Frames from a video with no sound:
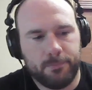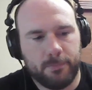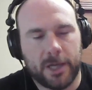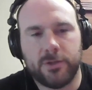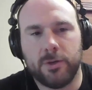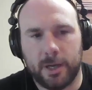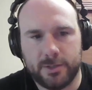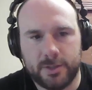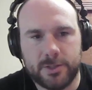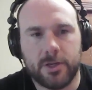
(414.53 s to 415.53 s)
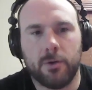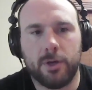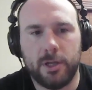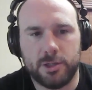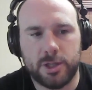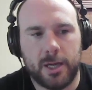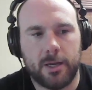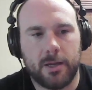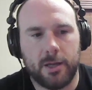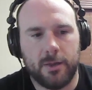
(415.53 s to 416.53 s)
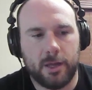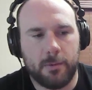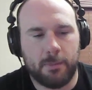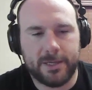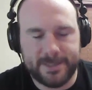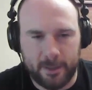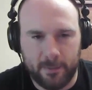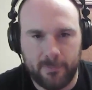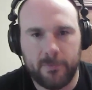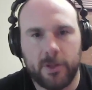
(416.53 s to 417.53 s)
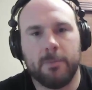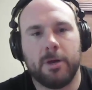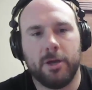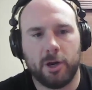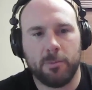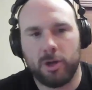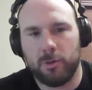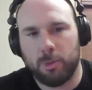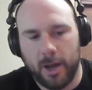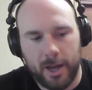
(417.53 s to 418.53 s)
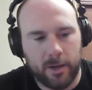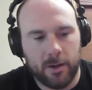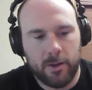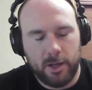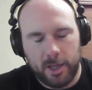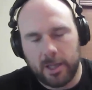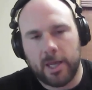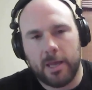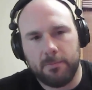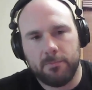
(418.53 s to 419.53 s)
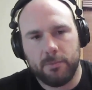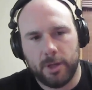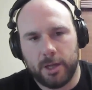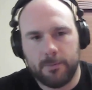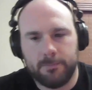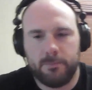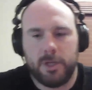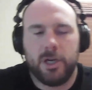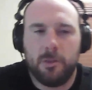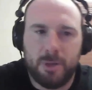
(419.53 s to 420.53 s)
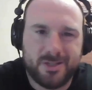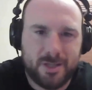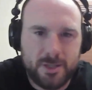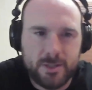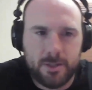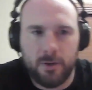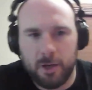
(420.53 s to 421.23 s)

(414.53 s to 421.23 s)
my two cousins, Tony and Jake, and then myself, and then my younger brother, Brian, came into the business. At